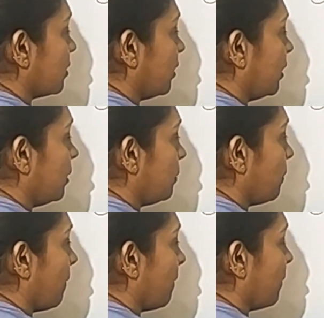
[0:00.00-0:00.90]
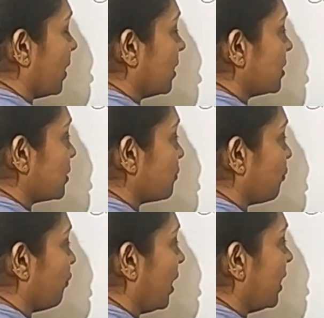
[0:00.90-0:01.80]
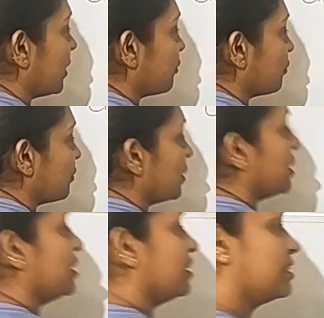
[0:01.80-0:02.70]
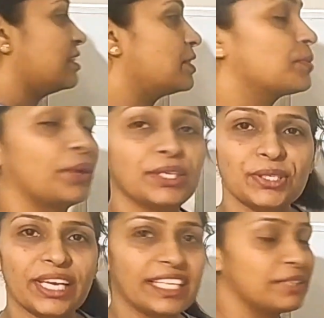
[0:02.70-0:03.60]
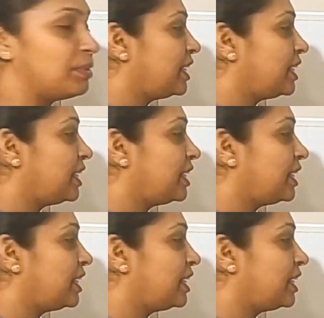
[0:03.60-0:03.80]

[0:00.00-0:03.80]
3 plus 5? This is going to get